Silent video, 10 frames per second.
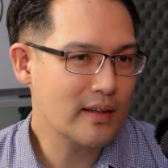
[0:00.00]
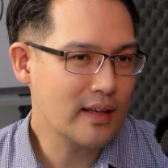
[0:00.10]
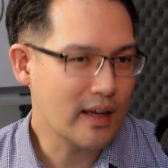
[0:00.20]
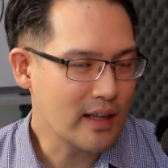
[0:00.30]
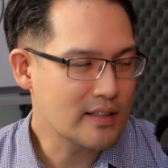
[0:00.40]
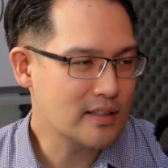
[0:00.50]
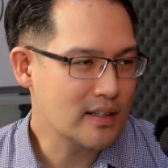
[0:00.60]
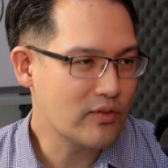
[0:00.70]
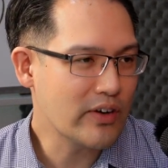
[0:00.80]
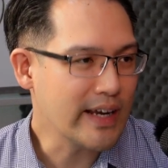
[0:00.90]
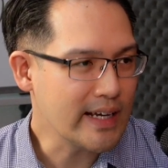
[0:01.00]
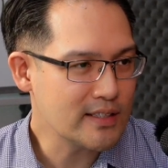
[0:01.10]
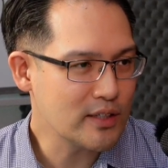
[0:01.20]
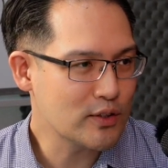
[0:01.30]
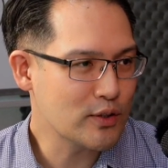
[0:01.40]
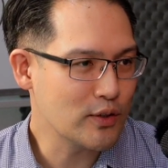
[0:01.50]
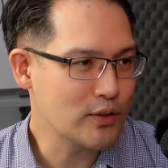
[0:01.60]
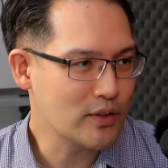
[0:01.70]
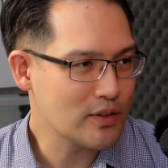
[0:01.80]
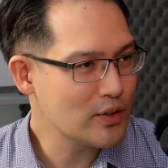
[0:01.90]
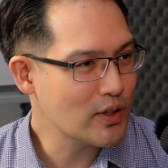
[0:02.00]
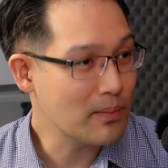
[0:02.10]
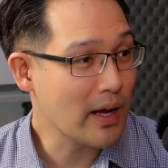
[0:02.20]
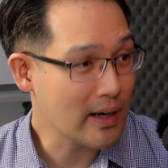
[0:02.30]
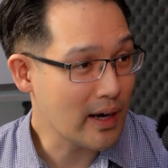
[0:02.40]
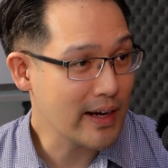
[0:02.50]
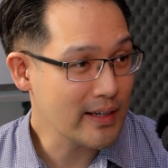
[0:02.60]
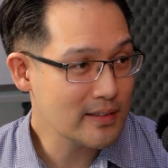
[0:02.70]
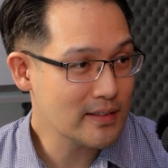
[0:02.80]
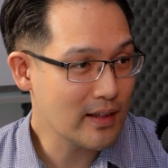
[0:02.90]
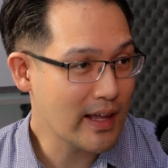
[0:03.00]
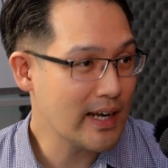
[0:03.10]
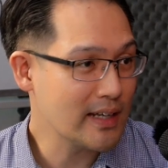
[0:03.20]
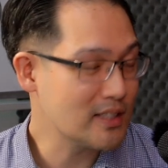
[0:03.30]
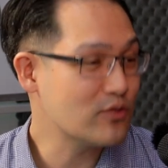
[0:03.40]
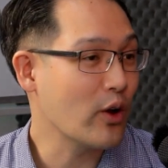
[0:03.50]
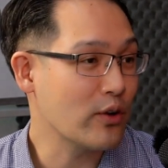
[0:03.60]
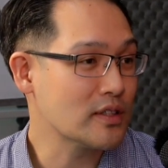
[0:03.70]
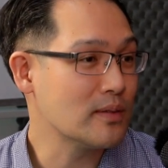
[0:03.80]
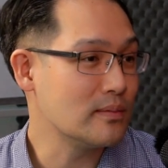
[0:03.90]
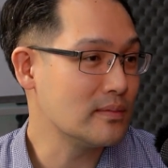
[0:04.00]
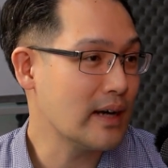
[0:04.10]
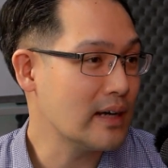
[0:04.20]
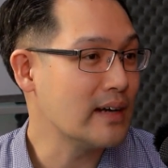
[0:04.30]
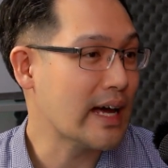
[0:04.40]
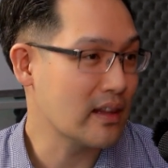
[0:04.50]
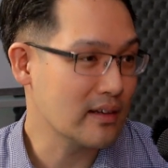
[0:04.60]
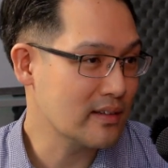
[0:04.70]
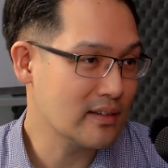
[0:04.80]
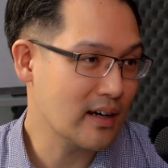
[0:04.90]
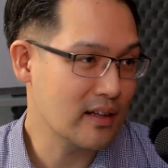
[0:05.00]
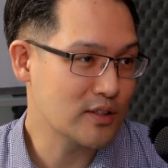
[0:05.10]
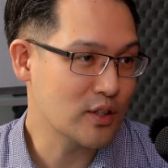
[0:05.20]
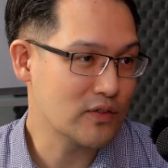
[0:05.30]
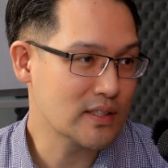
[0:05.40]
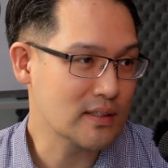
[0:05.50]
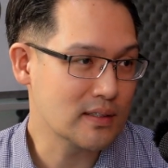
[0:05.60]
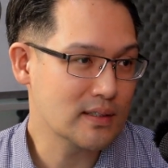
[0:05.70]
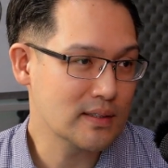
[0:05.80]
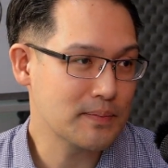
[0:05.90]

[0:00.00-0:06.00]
easy to turn a blind eye to that and just focus on and other services.